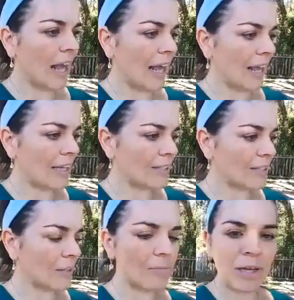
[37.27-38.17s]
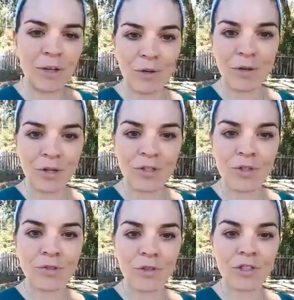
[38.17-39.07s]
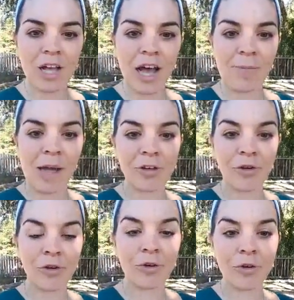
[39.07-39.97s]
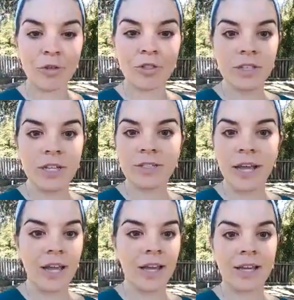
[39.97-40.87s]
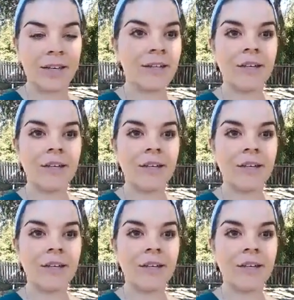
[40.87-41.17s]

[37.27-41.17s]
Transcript: and meet your nurse for the first time, and your nurse is a